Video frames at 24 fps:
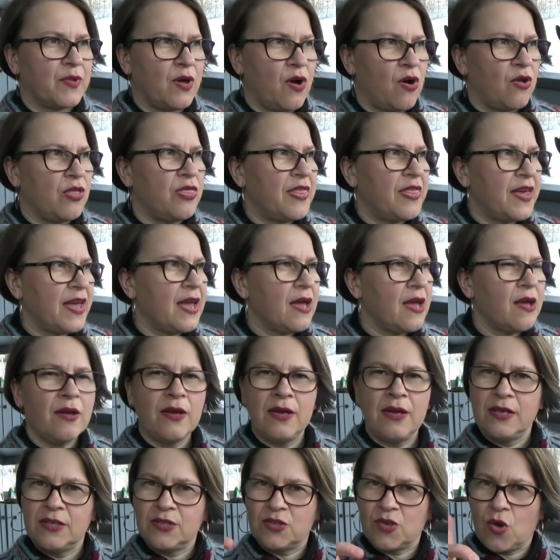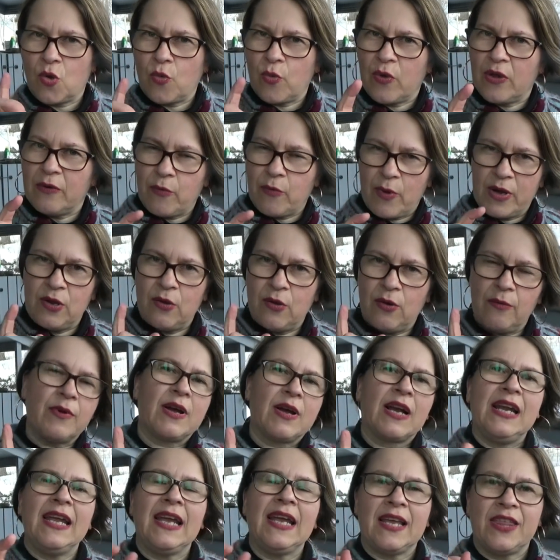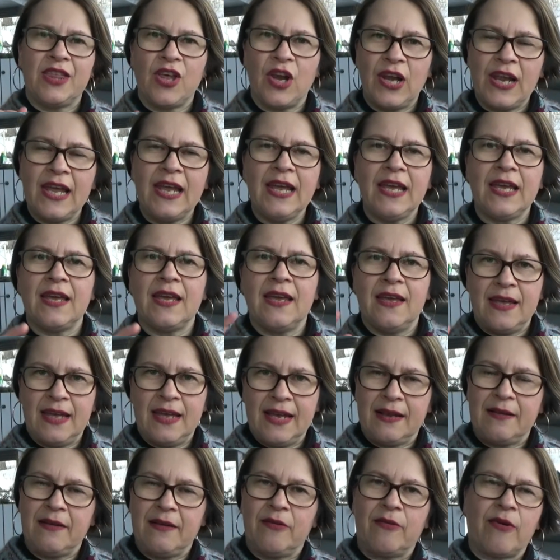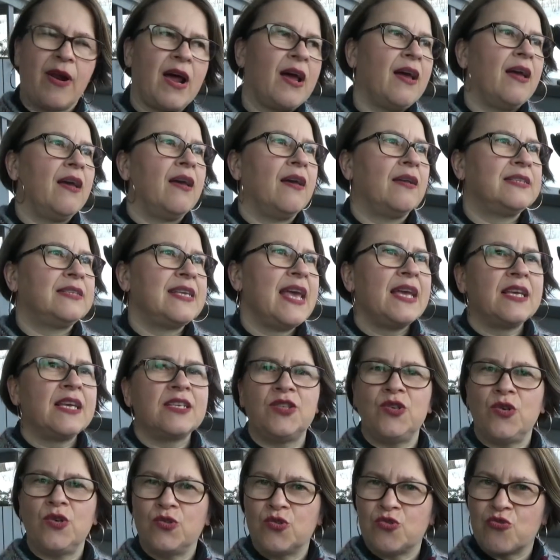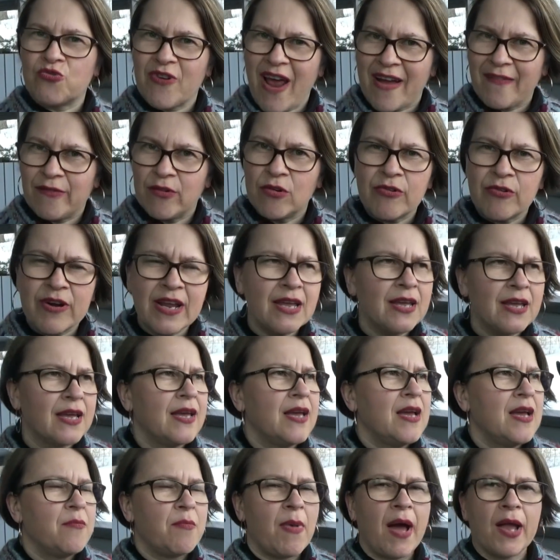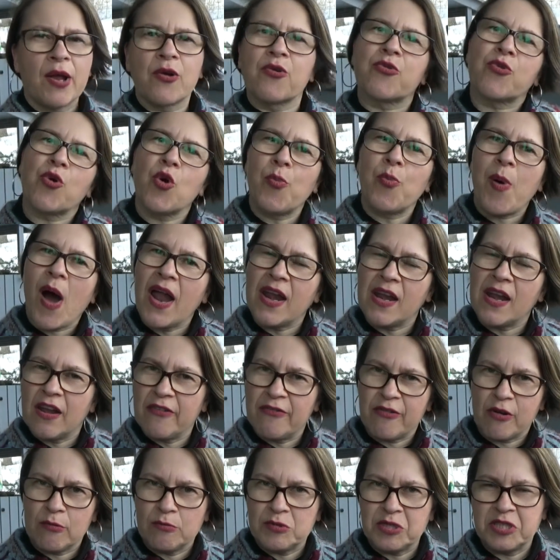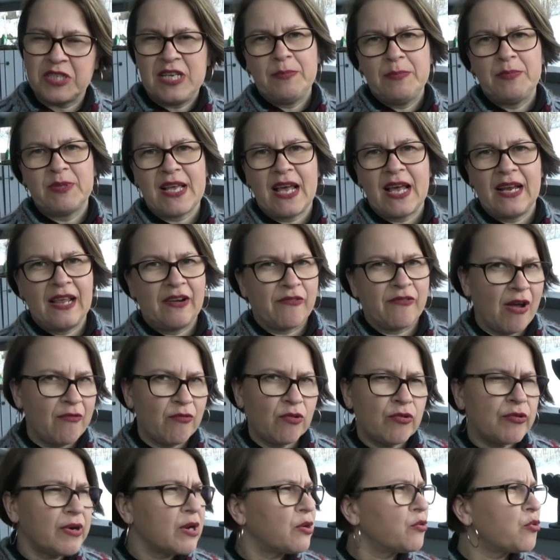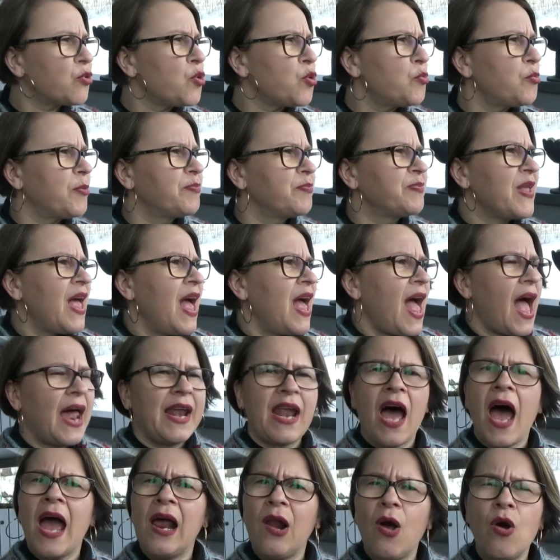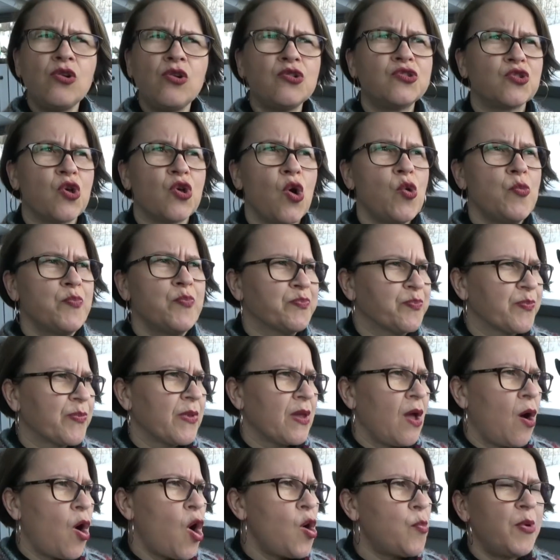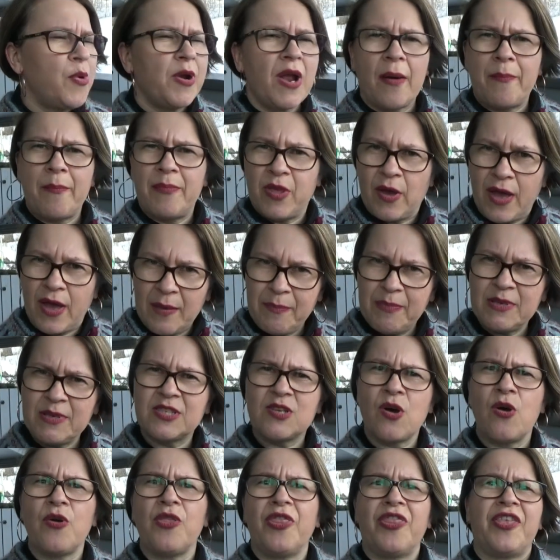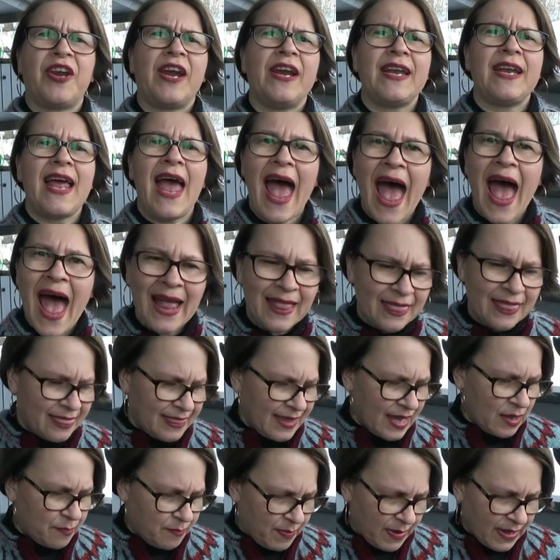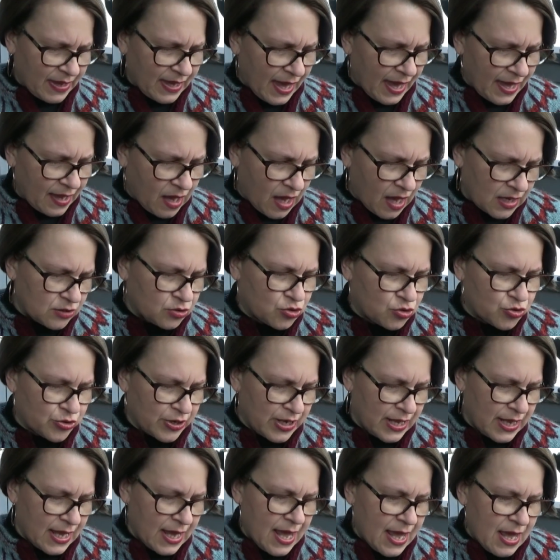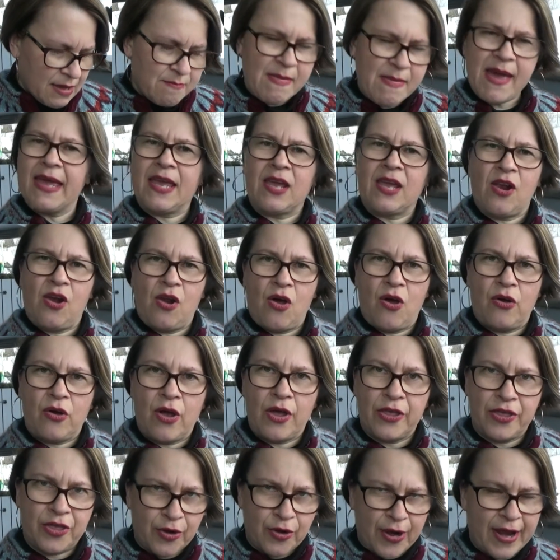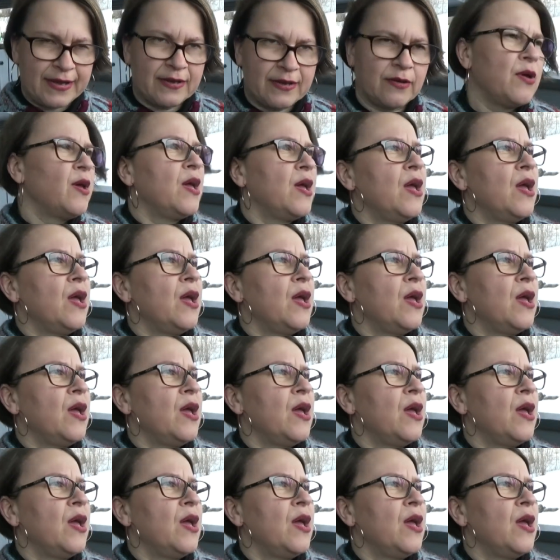on there, so when you click the link, it takes you to Ravelry, my group Hanna from Sheep's Alley Ravelry group. And I also open up the episode thread and the Pick a Country make-along thread.